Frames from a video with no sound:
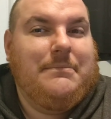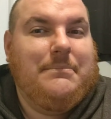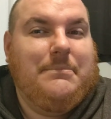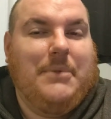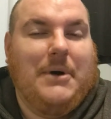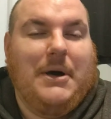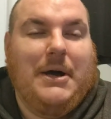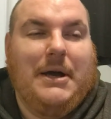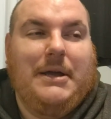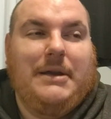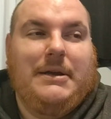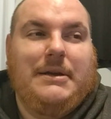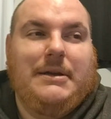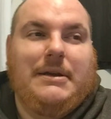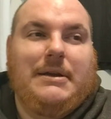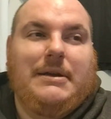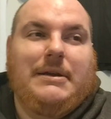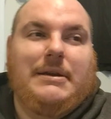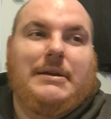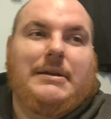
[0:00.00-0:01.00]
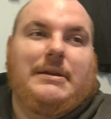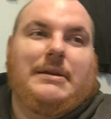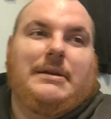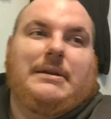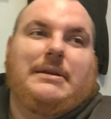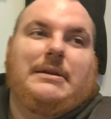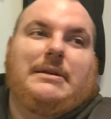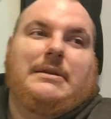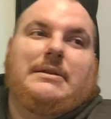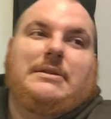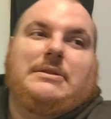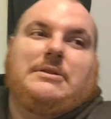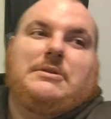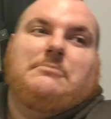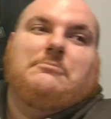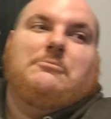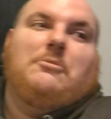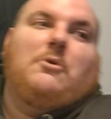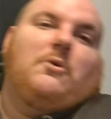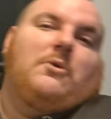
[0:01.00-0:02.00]
But the
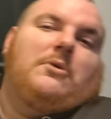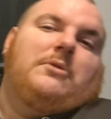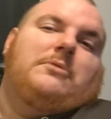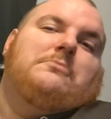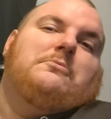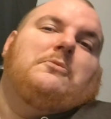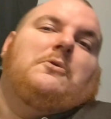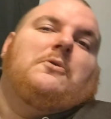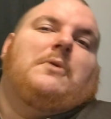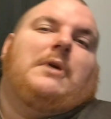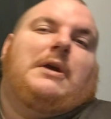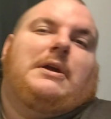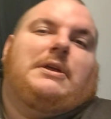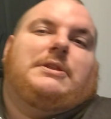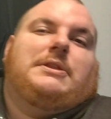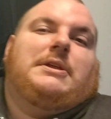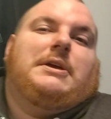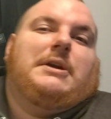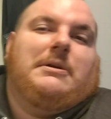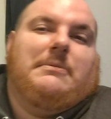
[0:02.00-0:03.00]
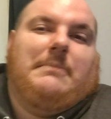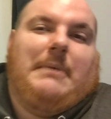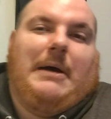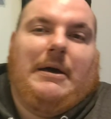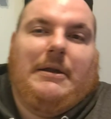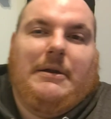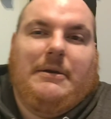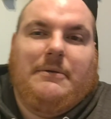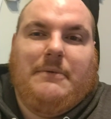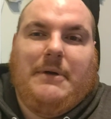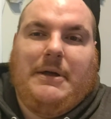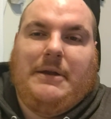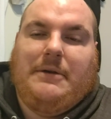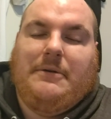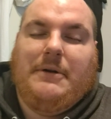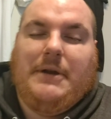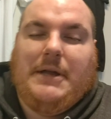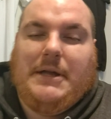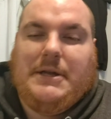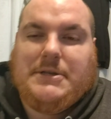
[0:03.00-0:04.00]
more and more I think about it, Raider
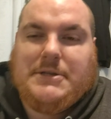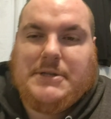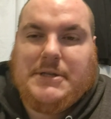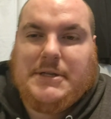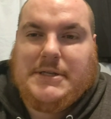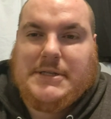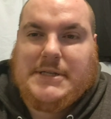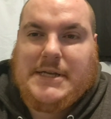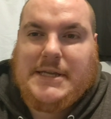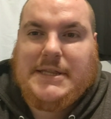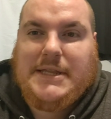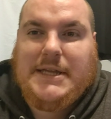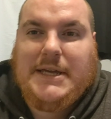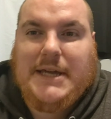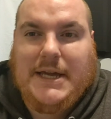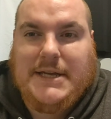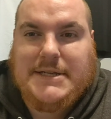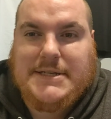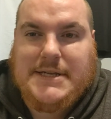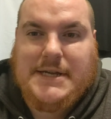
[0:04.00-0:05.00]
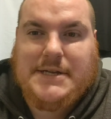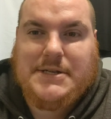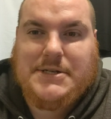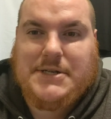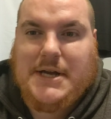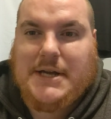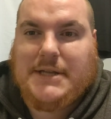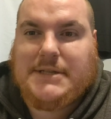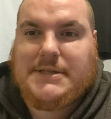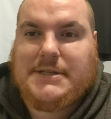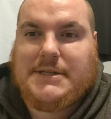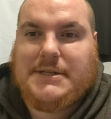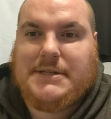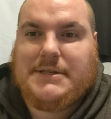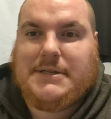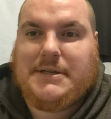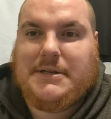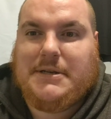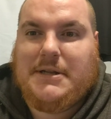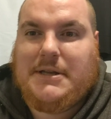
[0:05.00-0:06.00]
Nation, is I think Isaiah Johnson is
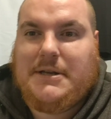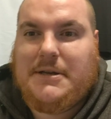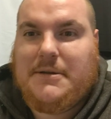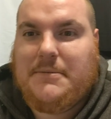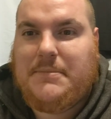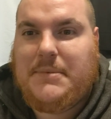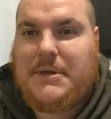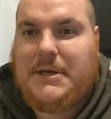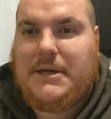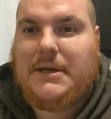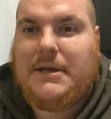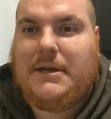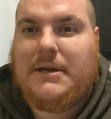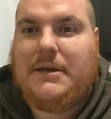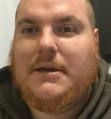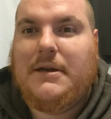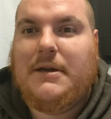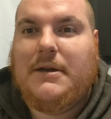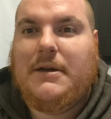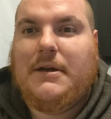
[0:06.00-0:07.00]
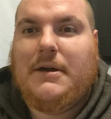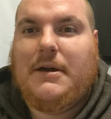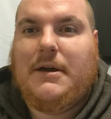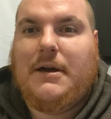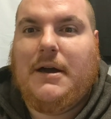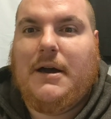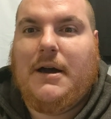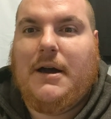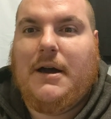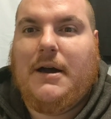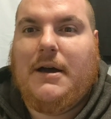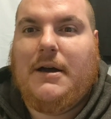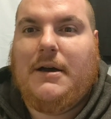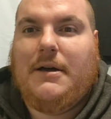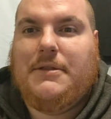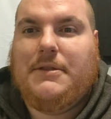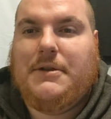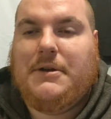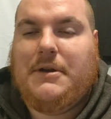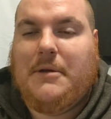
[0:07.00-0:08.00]
going to end up being
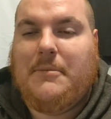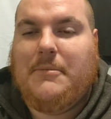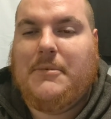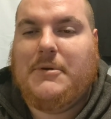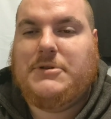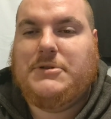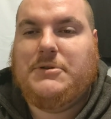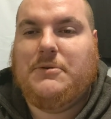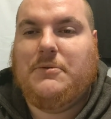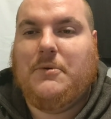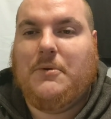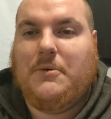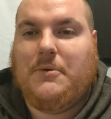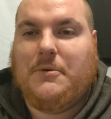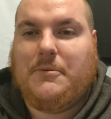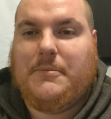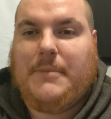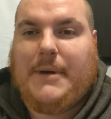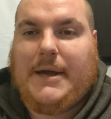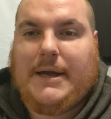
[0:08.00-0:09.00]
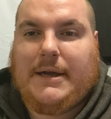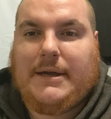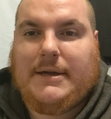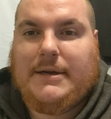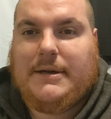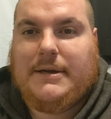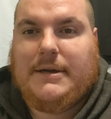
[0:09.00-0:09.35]
the number two cornerback.